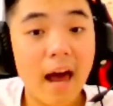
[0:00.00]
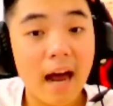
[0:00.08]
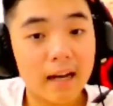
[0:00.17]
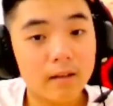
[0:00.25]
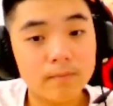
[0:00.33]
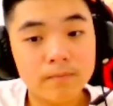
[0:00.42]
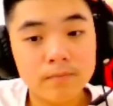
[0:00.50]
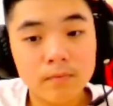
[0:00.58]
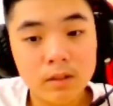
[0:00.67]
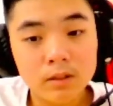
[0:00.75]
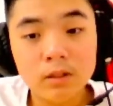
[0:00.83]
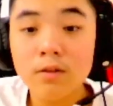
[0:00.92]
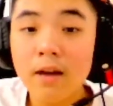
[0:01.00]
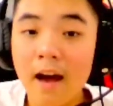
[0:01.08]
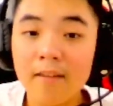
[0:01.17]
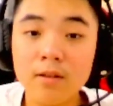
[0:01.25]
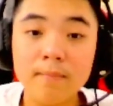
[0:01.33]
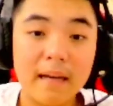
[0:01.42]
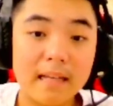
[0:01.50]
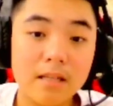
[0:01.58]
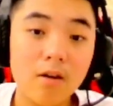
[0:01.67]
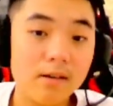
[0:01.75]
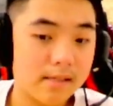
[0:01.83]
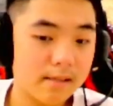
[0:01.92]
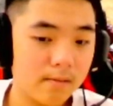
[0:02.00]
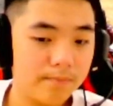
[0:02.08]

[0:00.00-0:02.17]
that? So you have to make a choice.